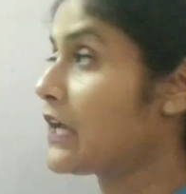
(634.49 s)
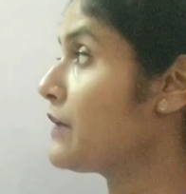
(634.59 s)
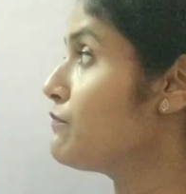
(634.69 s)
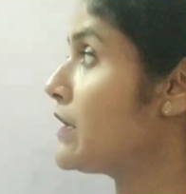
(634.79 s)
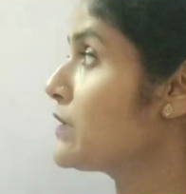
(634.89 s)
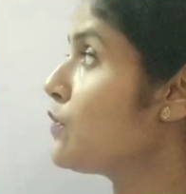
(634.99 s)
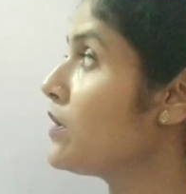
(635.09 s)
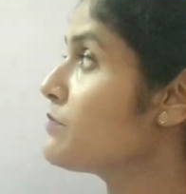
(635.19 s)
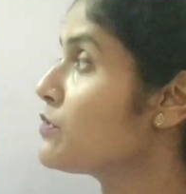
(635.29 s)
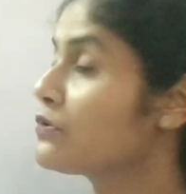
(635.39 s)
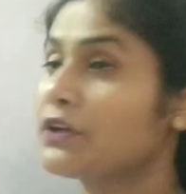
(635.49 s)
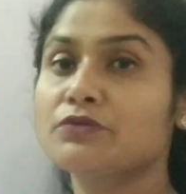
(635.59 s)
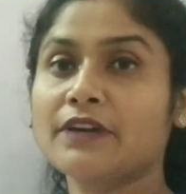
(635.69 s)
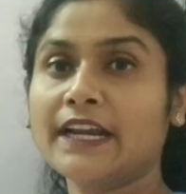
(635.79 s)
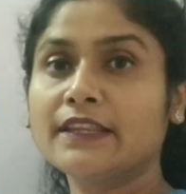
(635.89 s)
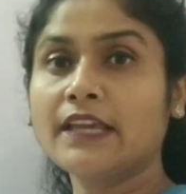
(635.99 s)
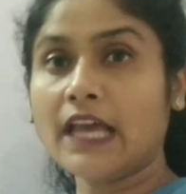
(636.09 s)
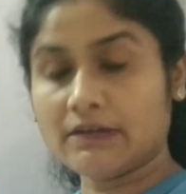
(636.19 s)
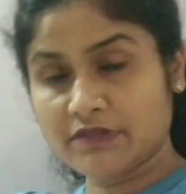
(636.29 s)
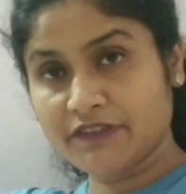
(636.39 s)
In one column, you are going to write the
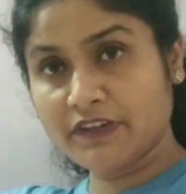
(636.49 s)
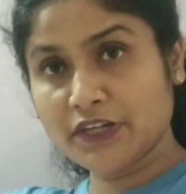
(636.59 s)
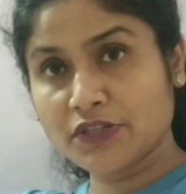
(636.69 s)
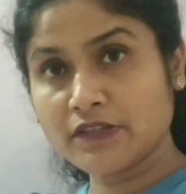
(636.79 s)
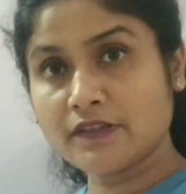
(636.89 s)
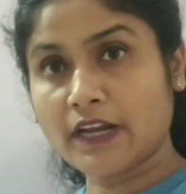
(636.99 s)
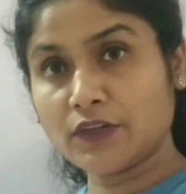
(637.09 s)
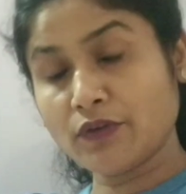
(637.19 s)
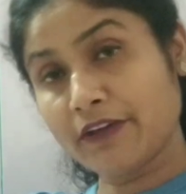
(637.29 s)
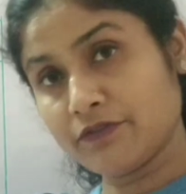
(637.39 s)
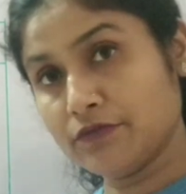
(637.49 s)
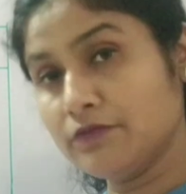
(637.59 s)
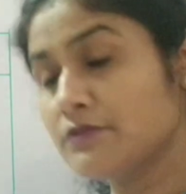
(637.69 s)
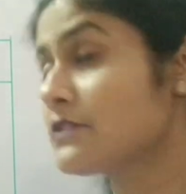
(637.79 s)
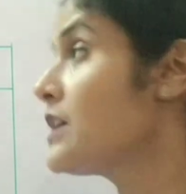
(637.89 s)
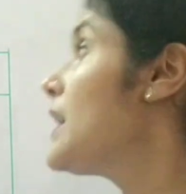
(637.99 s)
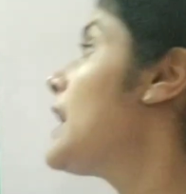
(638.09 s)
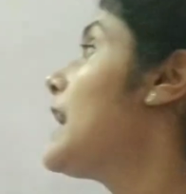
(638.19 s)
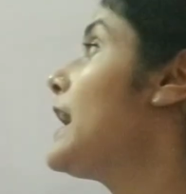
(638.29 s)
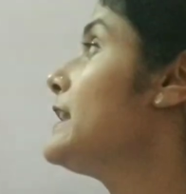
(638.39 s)
abbreviations that you have used,
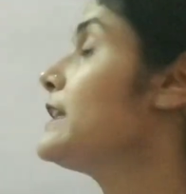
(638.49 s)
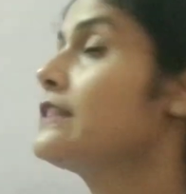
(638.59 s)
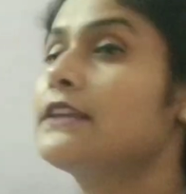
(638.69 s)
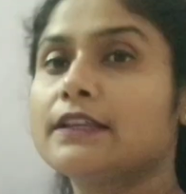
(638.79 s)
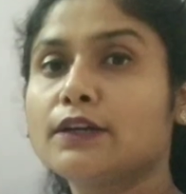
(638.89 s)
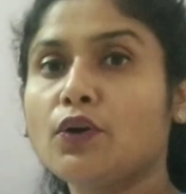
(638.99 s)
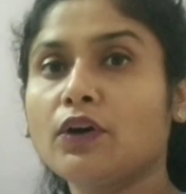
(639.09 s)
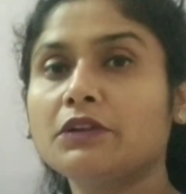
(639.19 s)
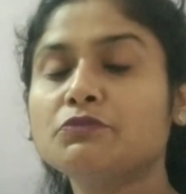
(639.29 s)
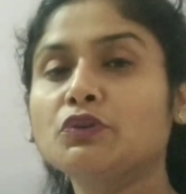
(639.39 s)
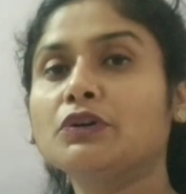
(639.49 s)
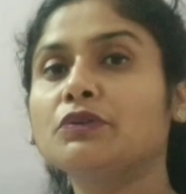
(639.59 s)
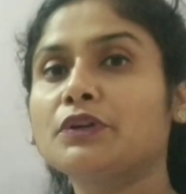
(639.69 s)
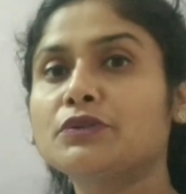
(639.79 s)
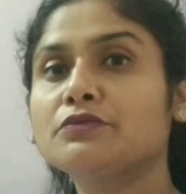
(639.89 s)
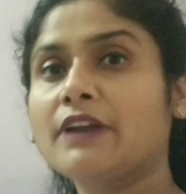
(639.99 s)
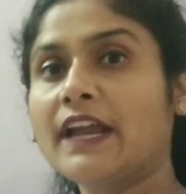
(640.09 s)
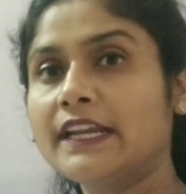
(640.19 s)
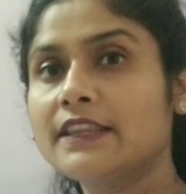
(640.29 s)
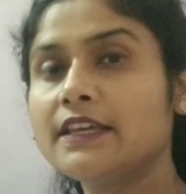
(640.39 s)
and in the other column, you are going to
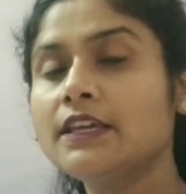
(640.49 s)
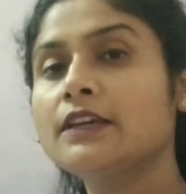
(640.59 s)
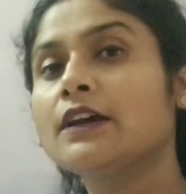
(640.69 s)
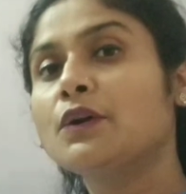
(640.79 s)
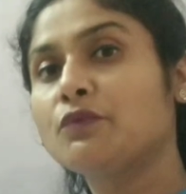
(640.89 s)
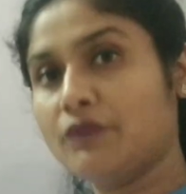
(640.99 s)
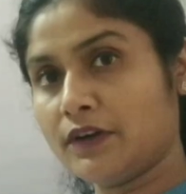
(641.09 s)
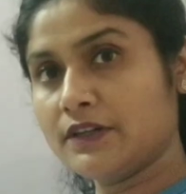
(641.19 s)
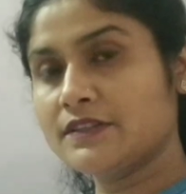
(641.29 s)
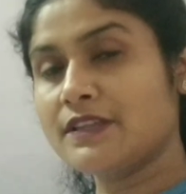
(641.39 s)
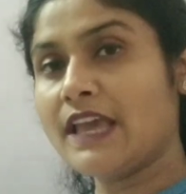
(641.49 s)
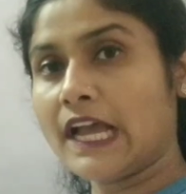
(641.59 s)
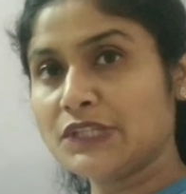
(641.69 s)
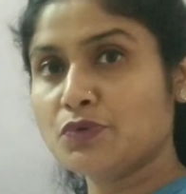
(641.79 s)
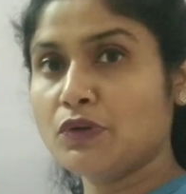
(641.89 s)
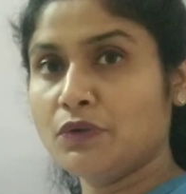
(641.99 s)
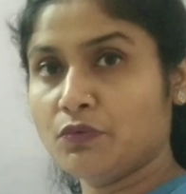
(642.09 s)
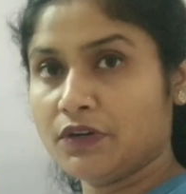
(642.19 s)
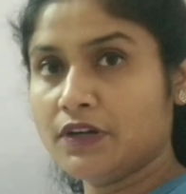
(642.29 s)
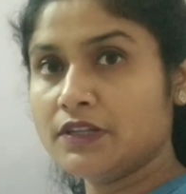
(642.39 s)
write the words, the actual
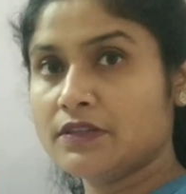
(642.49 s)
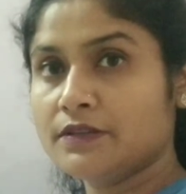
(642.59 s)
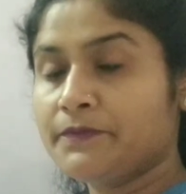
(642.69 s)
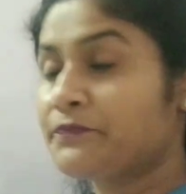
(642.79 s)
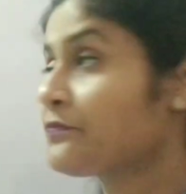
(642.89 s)
words.